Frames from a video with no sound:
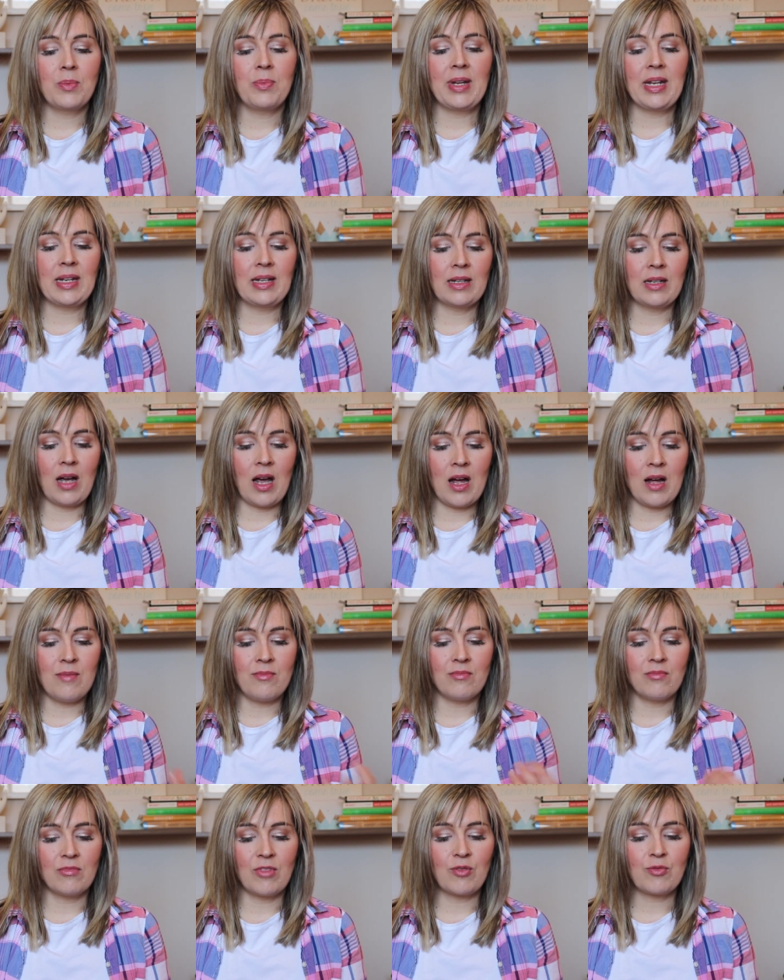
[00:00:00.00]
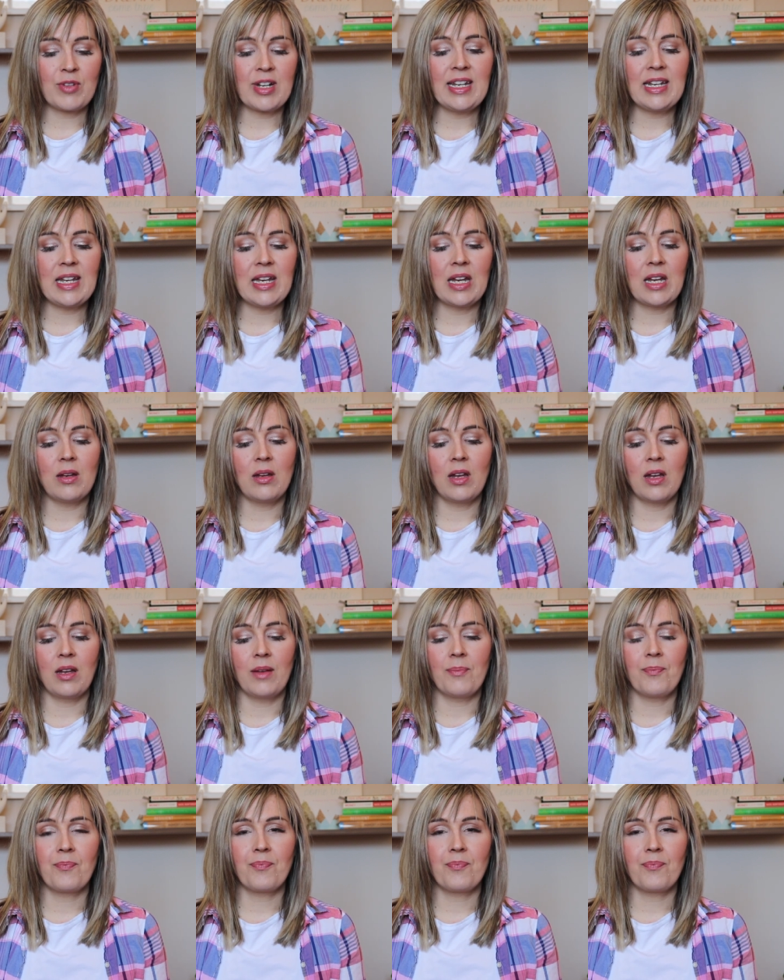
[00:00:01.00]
be um, reading